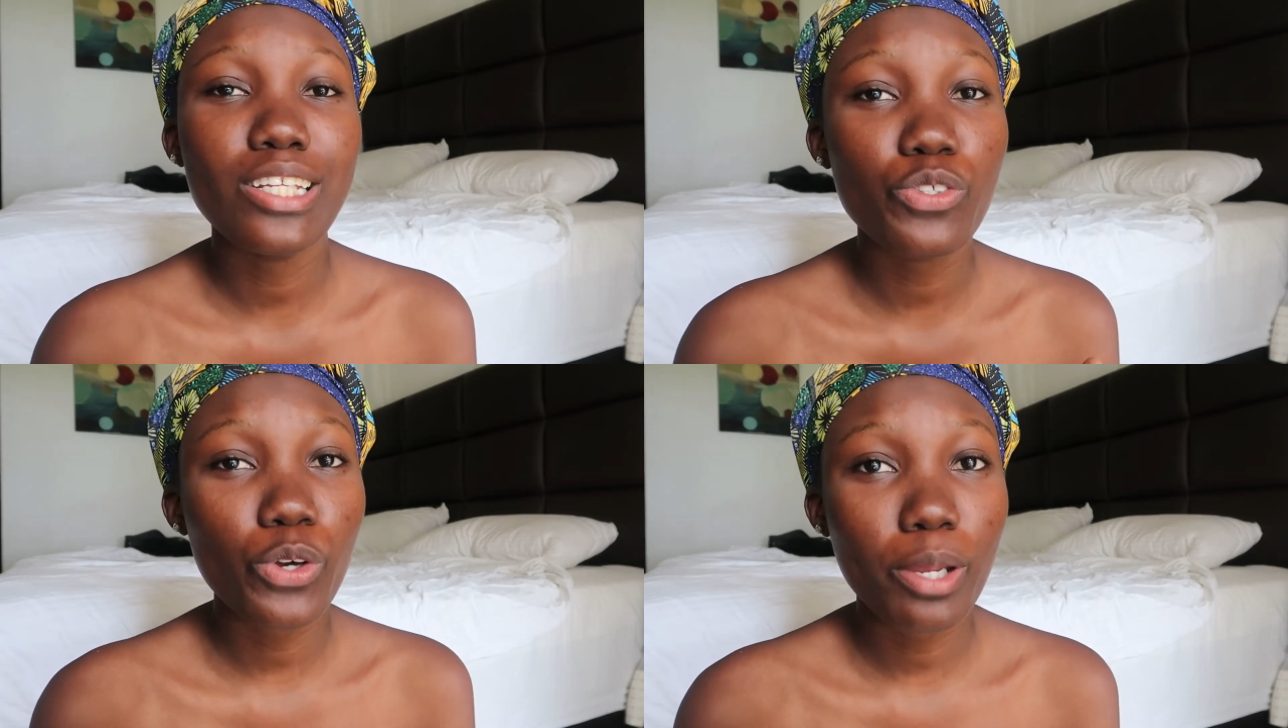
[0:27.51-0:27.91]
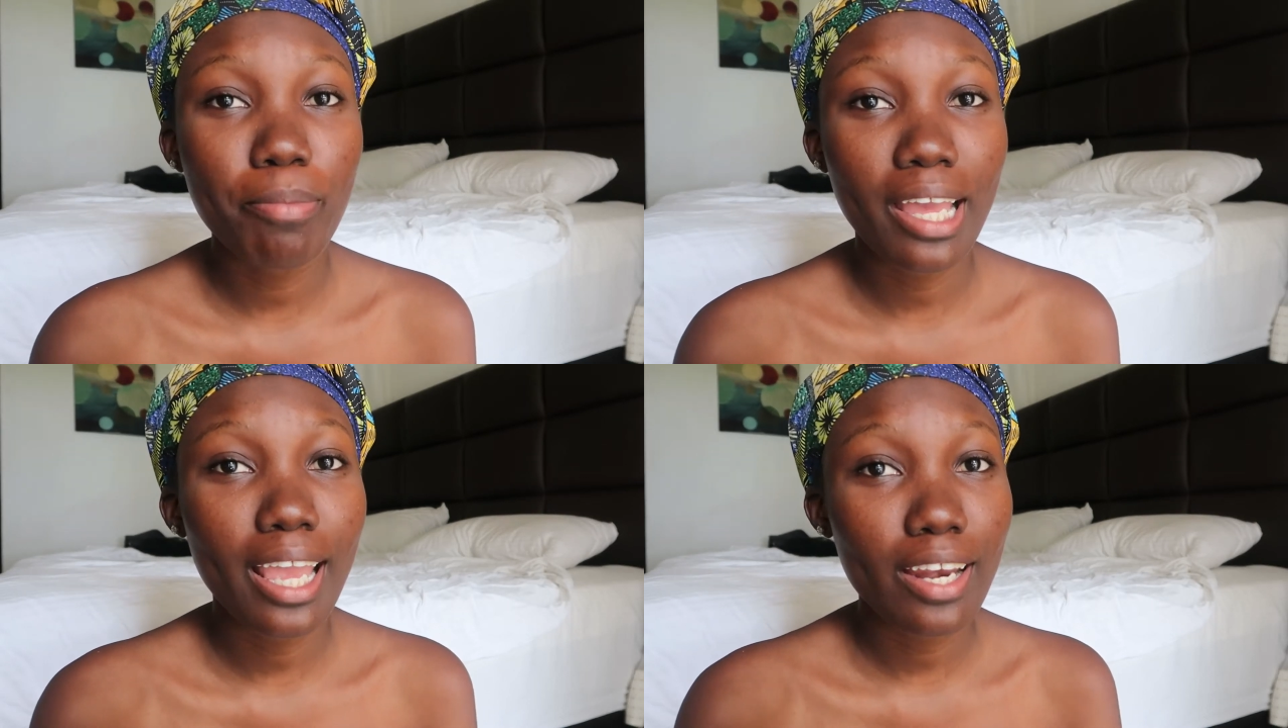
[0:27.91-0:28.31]
It's gonna
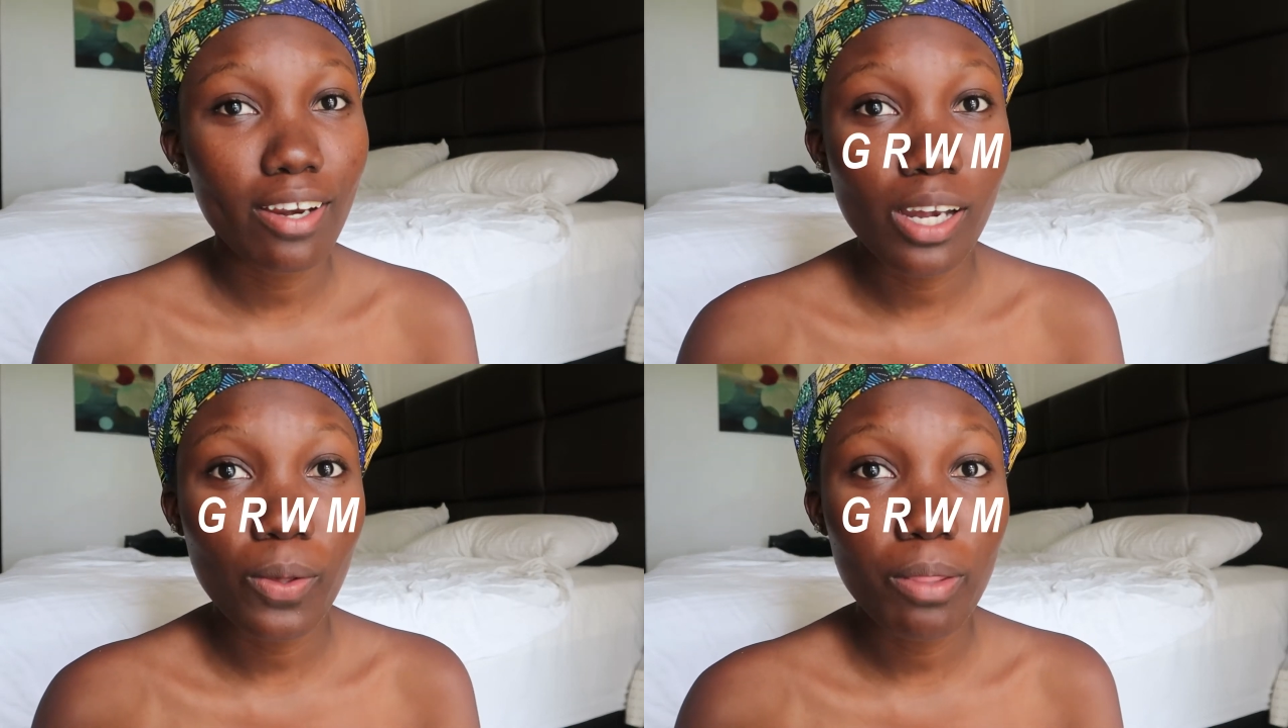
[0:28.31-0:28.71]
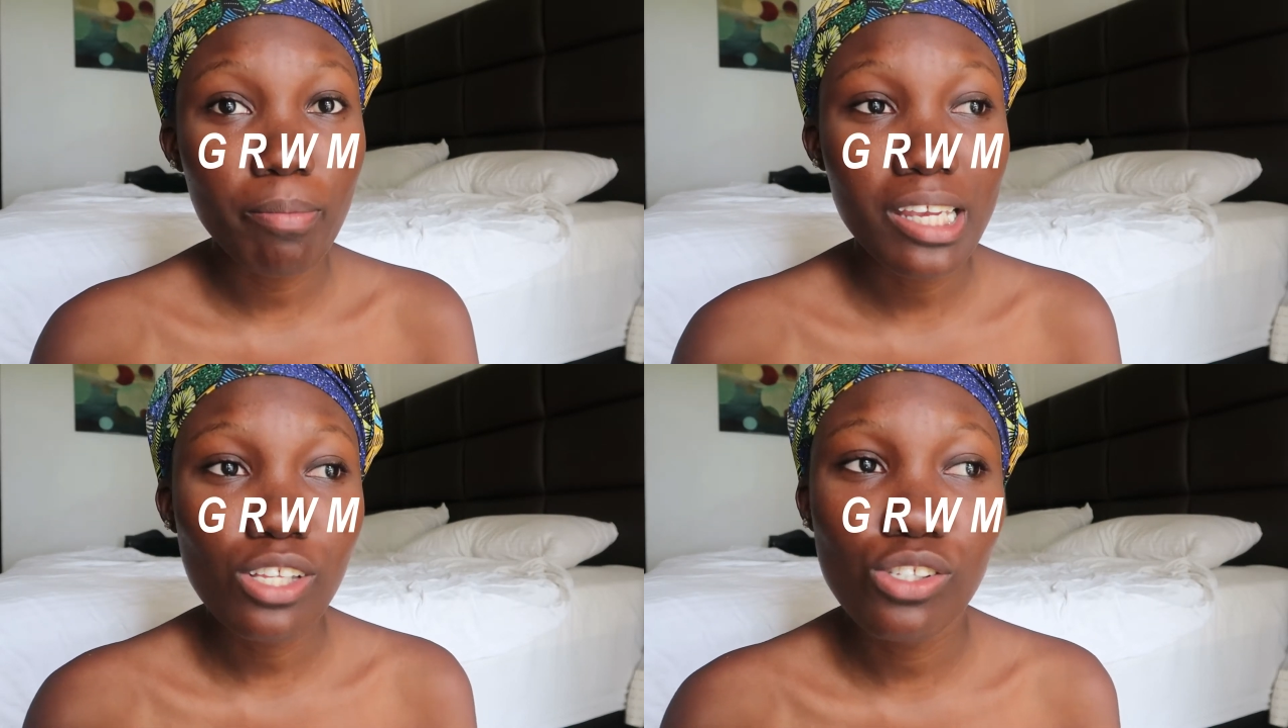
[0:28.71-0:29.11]
be a get ready with
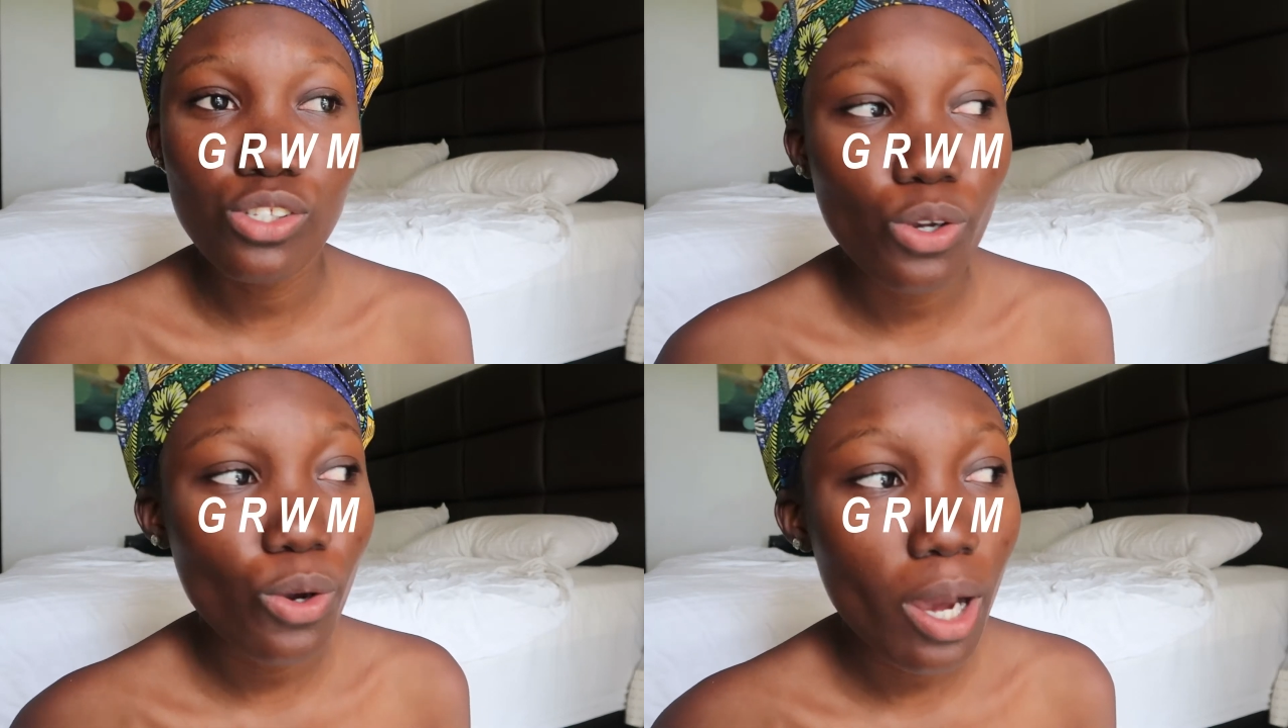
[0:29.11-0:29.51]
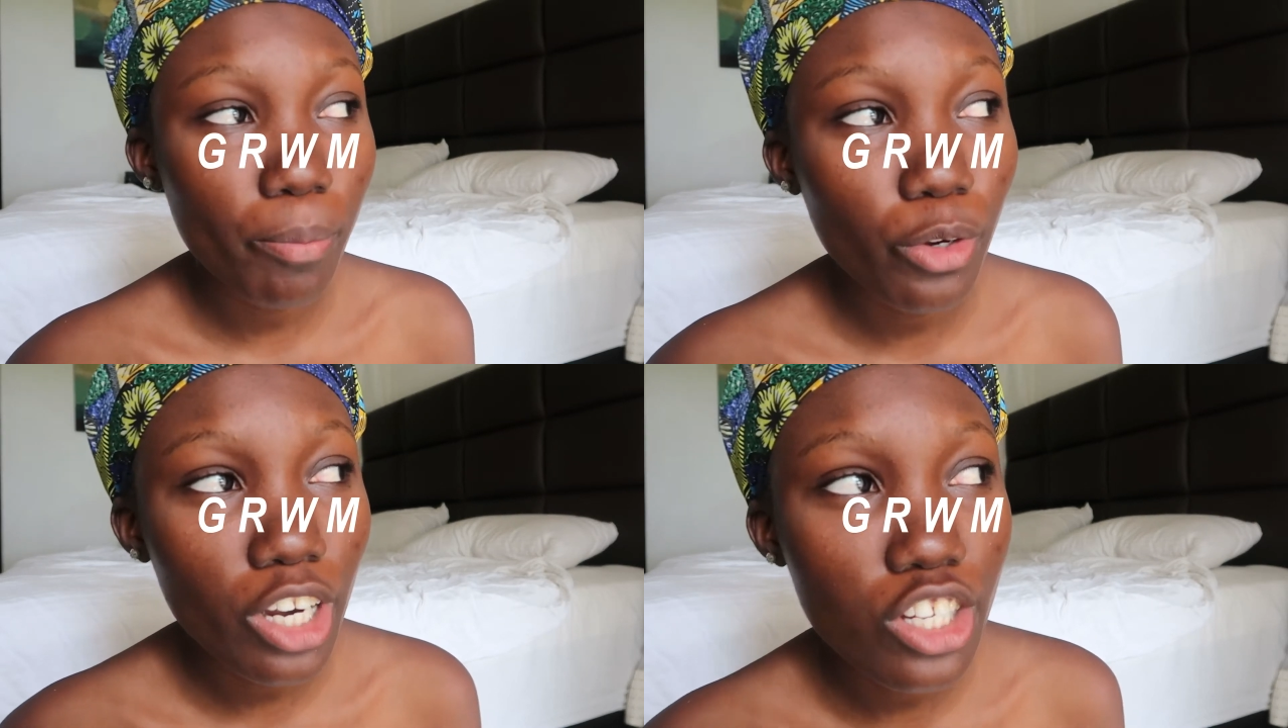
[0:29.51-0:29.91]
me, so
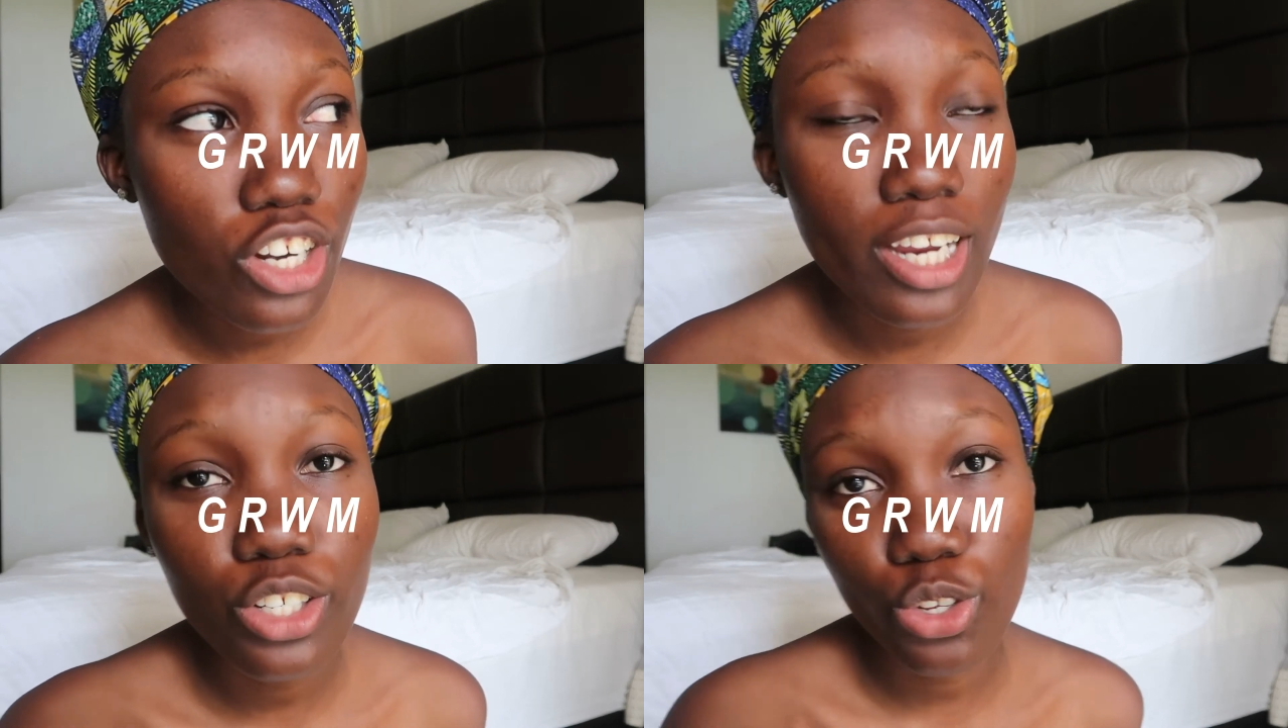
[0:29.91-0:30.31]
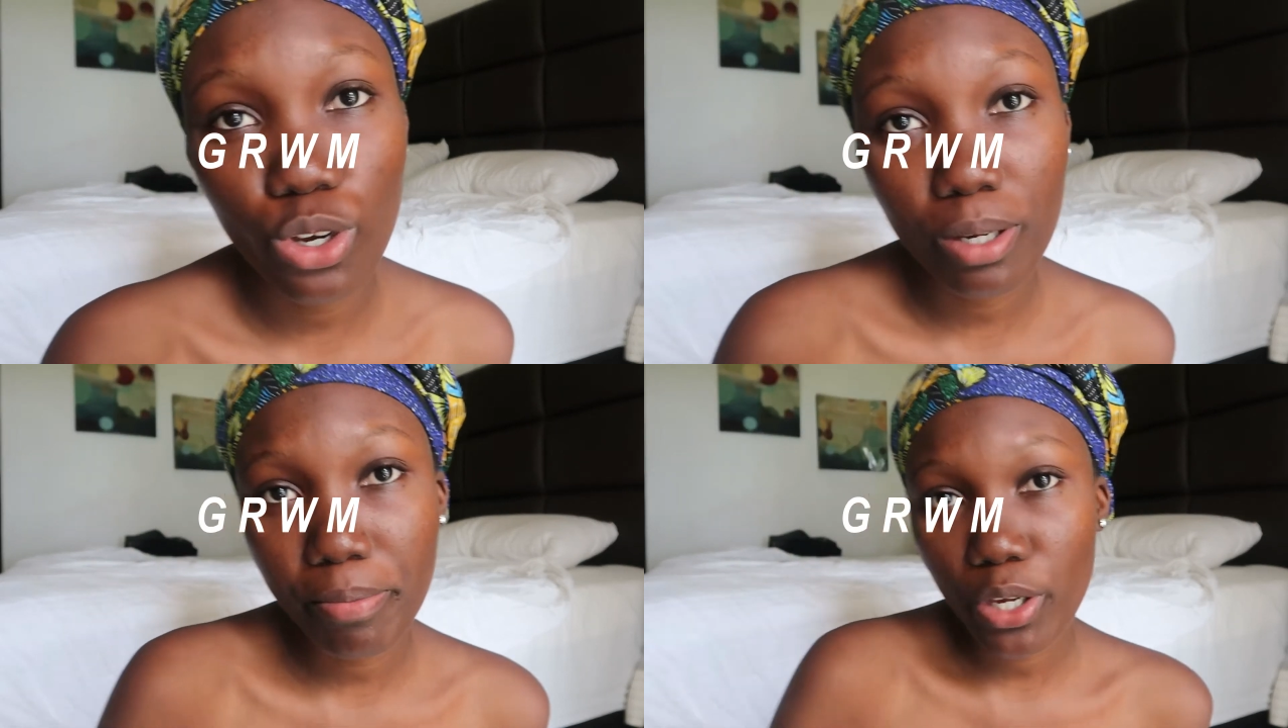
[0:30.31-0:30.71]
I'm gonna try and
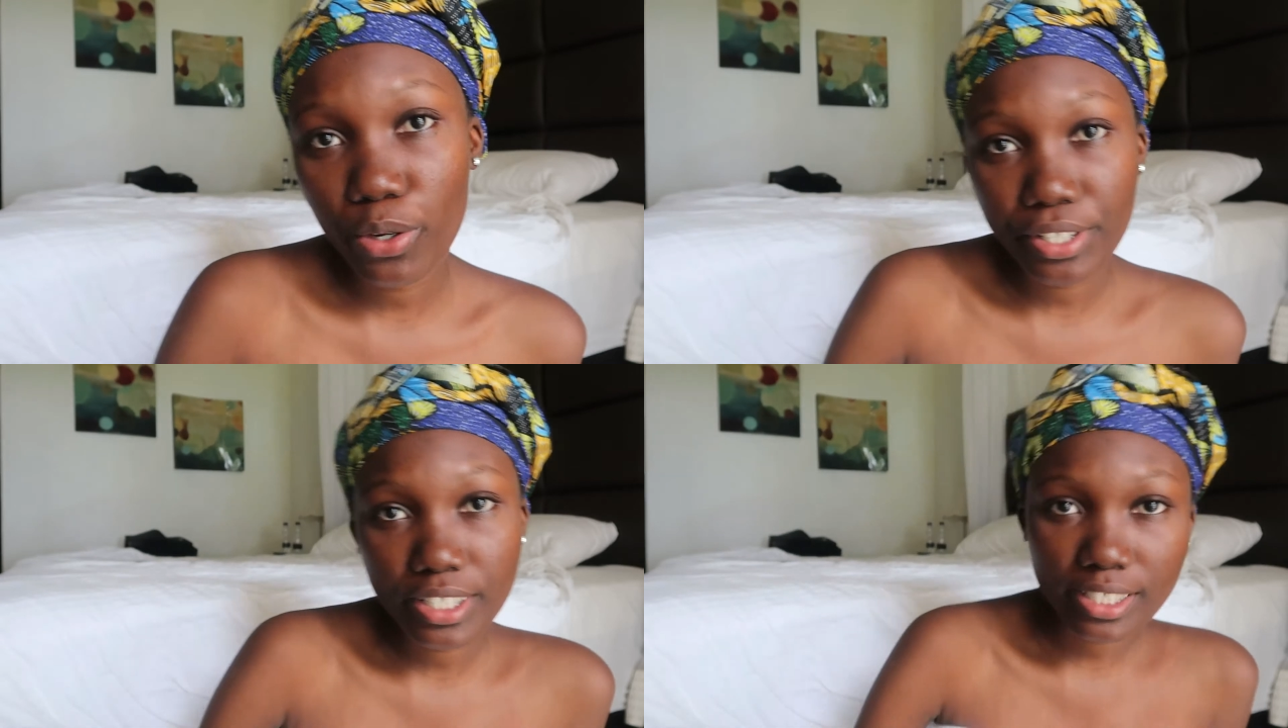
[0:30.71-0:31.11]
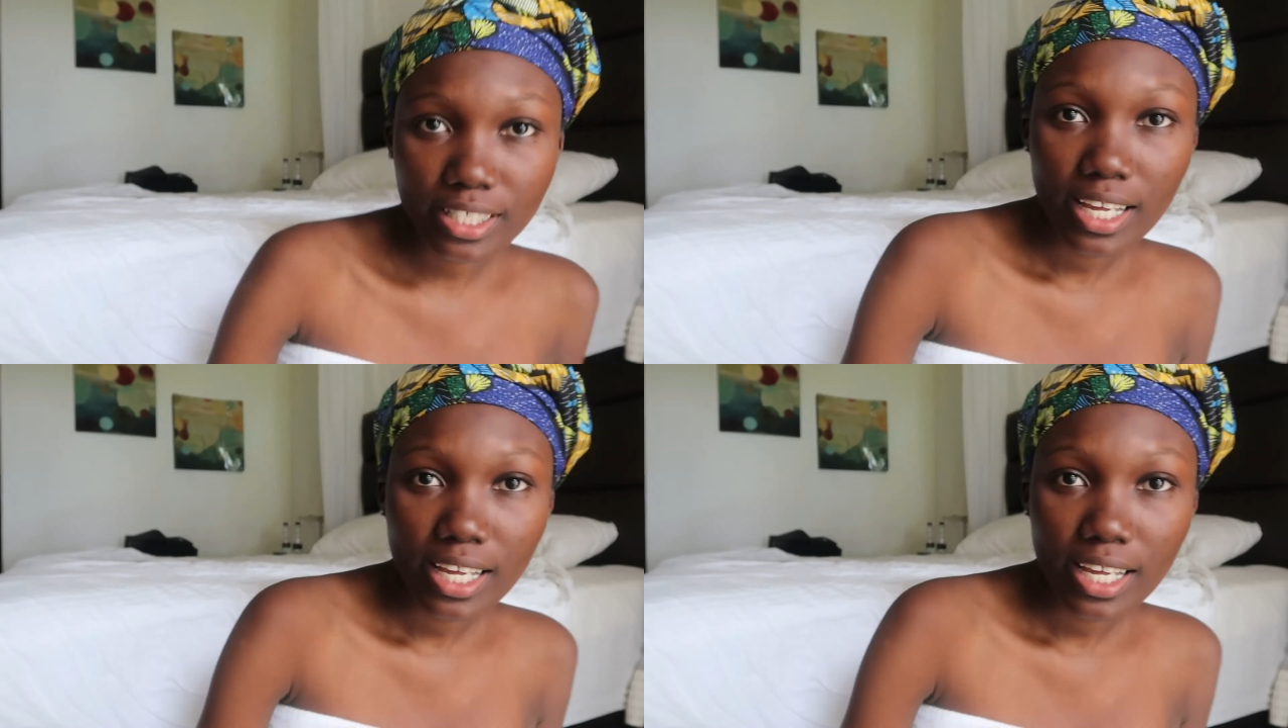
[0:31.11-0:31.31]
talk because